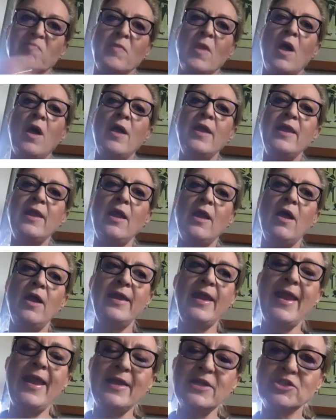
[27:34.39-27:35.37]

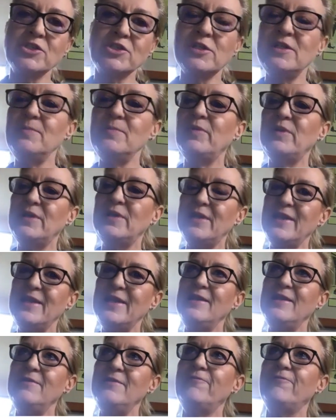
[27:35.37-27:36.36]
I actually
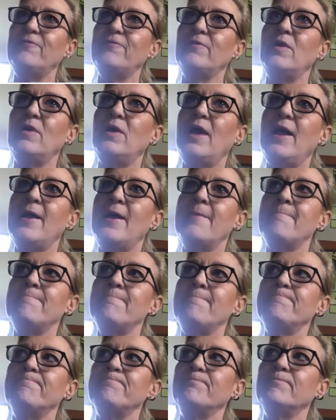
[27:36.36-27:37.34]
believe
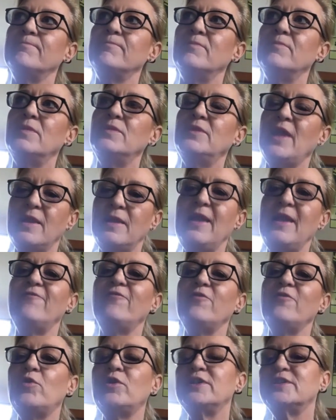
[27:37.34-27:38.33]
that
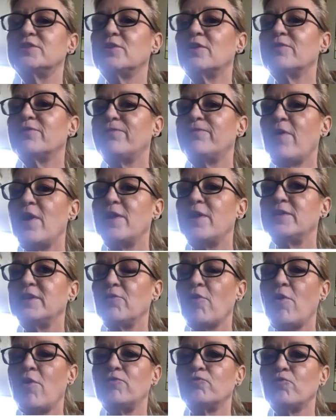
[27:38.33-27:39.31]
everybody's got to find
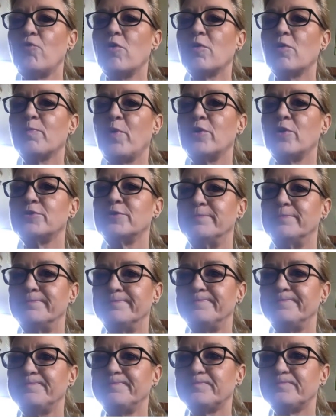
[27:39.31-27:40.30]
their own rock bottom.
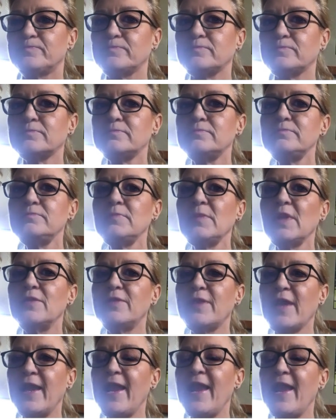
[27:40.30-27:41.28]

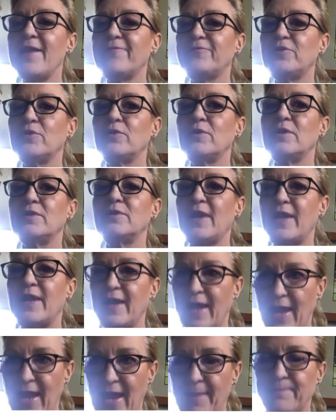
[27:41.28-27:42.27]
They
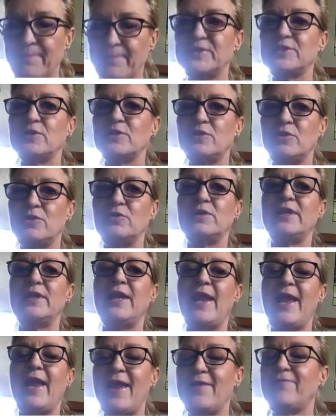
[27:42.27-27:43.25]
absolutely
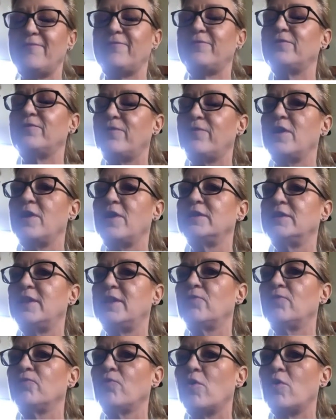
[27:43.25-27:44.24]
have to find
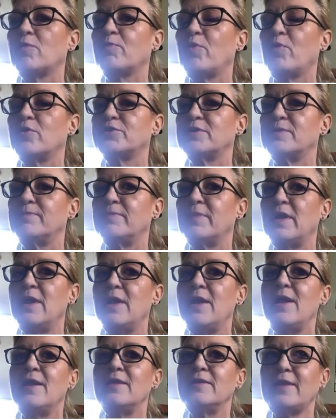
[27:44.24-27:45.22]
their rock bottom.
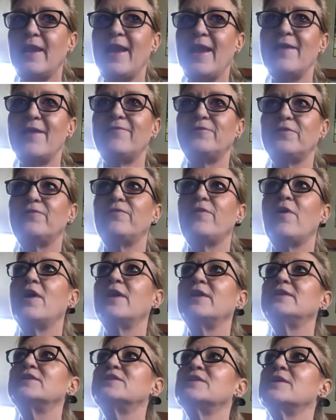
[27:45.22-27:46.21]
They have to
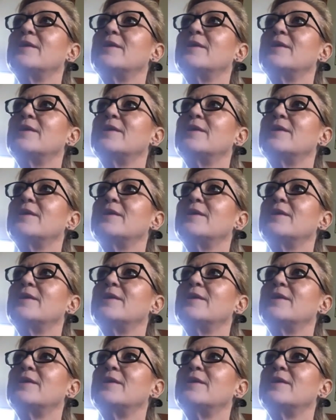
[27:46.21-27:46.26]
find